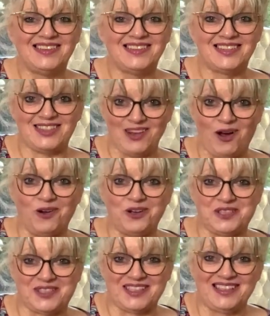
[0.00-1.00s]

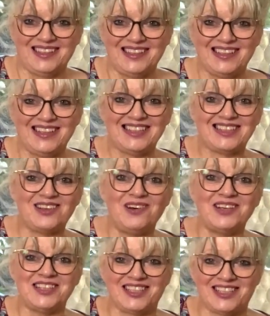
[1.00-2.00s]
Socks. It's got
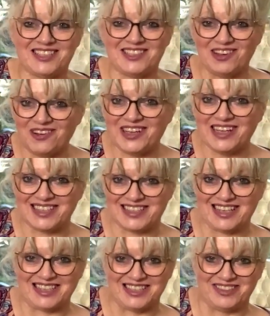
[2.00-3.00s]
a sock
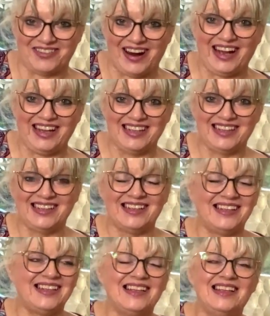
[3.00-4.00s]
accessory.
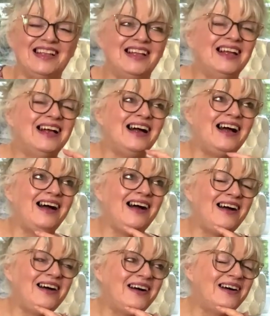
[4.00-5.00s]

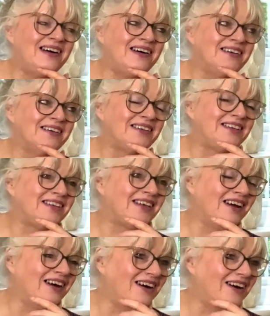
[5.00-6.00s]
Oh,
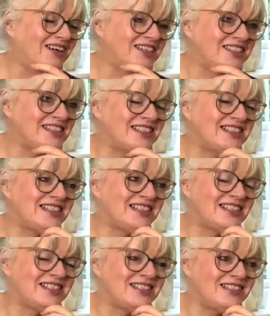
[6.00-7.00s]
gosh, it does
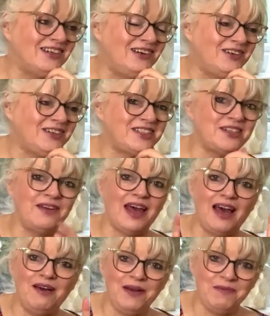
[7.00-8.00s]
socks. So
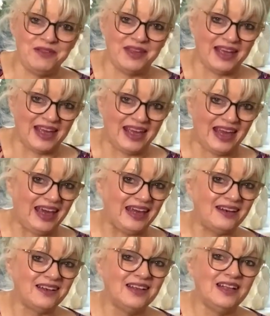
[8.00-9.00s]
now I'm thinking
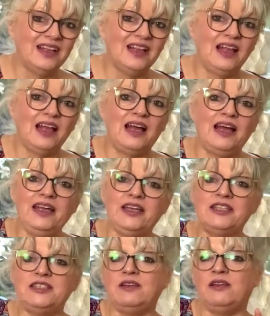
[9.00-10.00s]
I
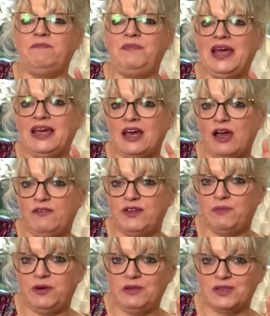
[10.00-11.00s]
could do the big over
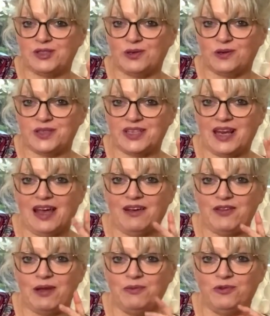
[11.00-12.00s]
the boot socks and
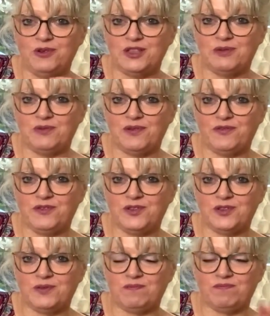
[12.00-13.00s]
have it embroidered with
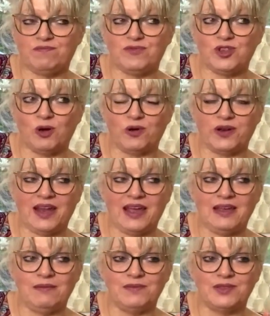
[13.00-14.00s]
dog
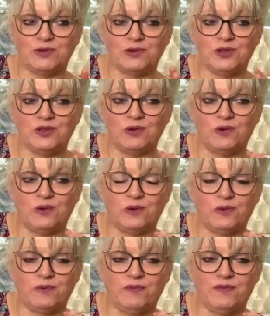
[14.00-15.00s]
names or